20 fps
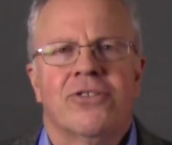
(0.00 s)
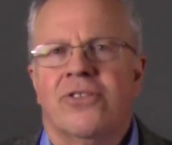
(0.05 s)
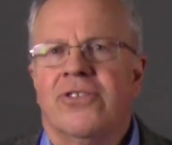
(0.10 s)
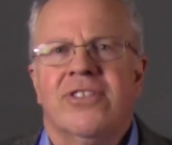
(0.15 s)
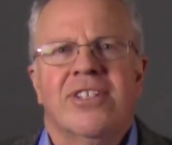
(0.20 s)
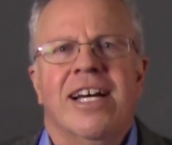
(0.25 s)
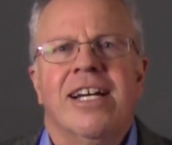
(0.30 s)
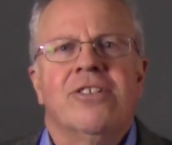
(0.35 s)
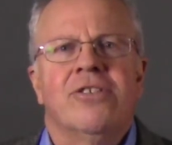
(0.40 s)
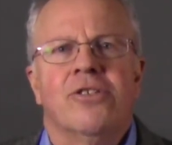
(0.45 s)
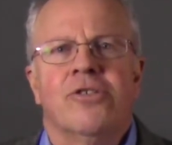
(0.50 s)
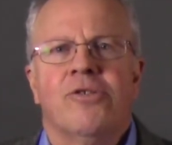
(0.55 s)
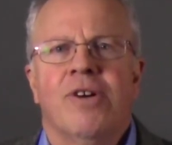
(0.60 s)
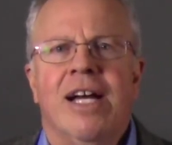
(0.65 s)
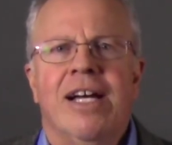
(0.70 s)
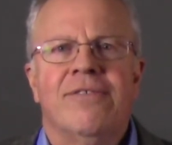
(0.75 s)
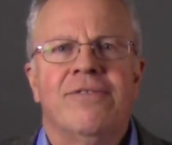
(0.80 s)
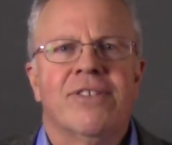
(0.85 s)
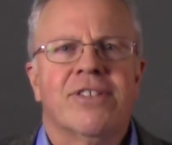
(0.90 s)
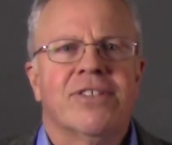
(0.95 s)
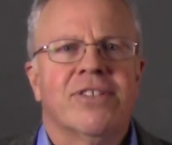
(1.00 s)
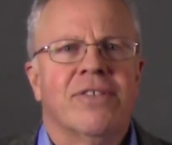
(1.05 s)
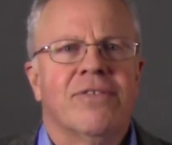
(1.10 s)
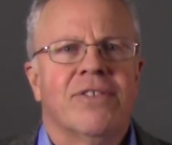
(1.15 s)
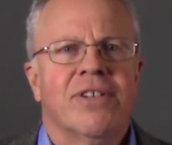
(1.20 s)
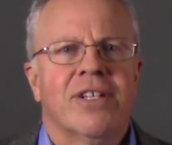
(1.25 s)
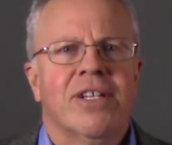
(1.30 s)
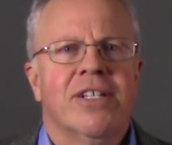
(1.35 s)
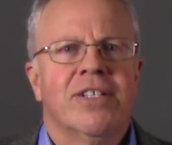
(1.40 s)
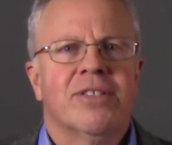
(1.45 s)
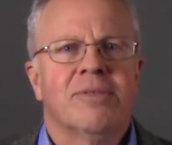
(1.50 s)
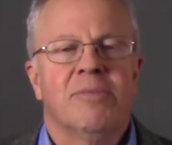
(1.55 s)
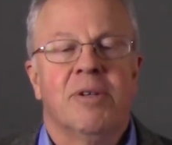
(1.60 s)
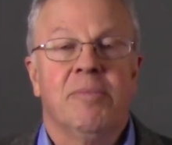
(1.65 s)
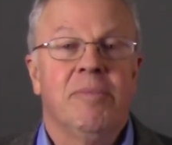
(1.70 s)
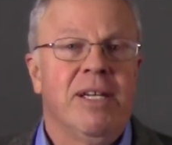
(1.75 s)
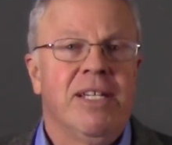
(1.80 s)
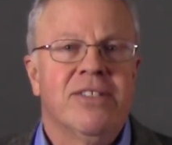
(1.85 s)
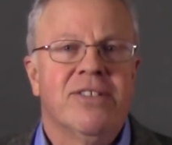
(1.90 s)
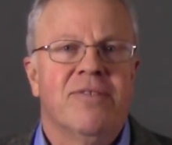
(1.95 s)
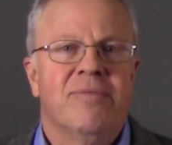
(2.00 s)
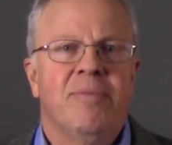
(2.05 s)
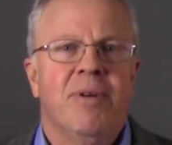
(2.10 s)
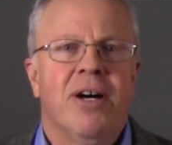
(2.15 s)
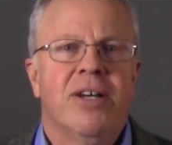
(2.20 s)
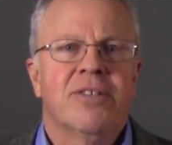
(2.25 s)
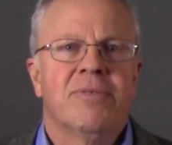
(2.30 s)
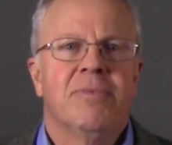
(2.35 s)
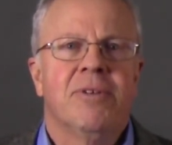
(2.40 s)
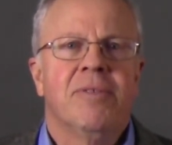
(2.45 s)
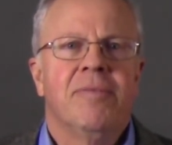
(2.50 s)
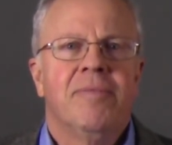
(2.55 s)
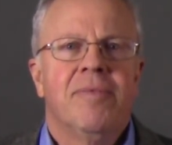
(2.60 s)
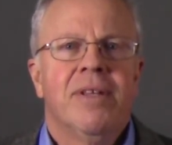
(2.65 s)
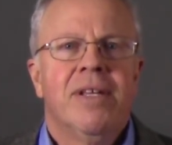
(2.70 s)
or psychographics of the customer base if possible.